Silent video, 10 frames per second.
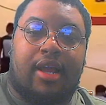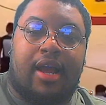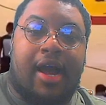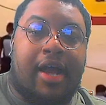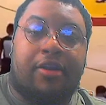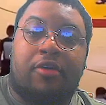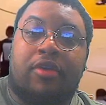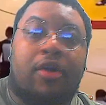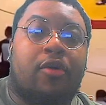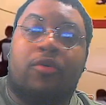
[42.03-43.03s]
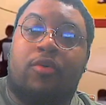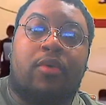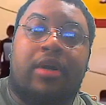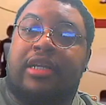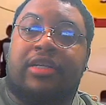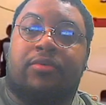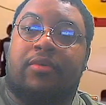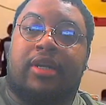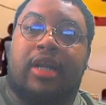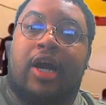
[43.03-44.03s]
I don't know who won this
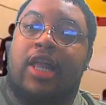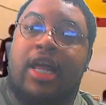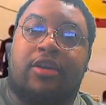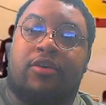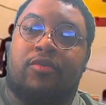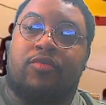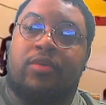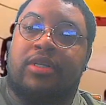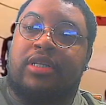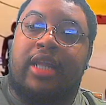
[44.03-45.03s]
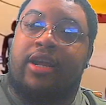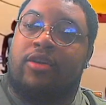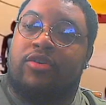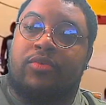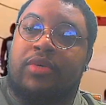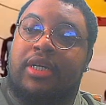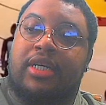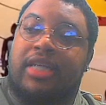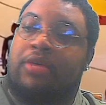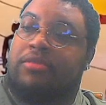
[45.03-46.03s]
one. All I know was the Lakers won
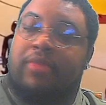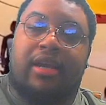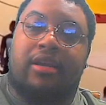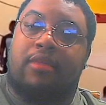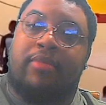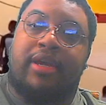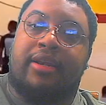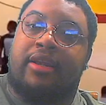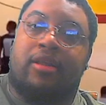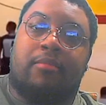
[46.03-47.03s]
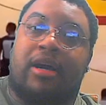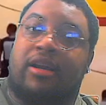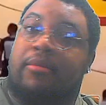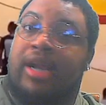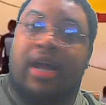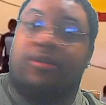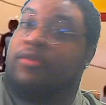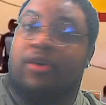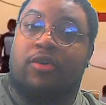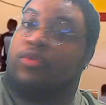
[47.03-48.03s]
because they was making a big deal about it, but I
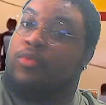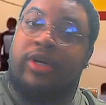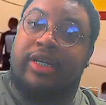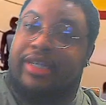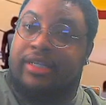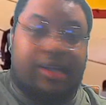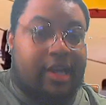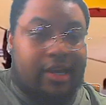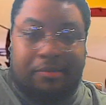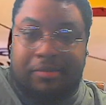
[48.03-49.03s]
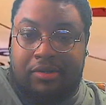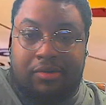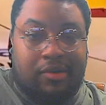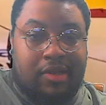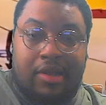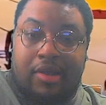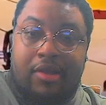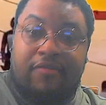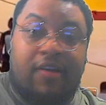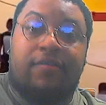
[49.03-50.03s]
don't know who won this game. So,
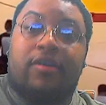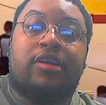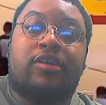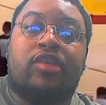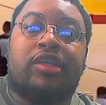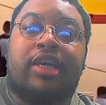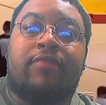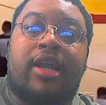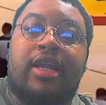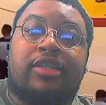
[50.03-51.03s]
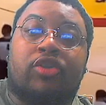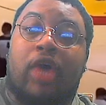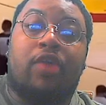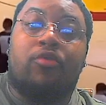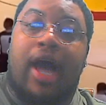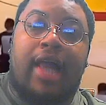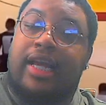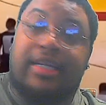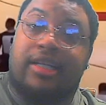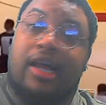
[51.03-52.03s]
without further ado, let's get right into it. I don't, I,
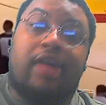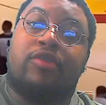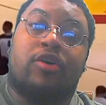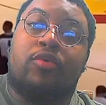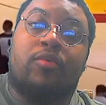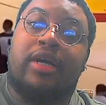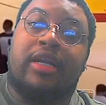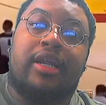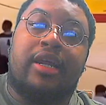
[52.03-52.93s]
like I said, I don't know who won.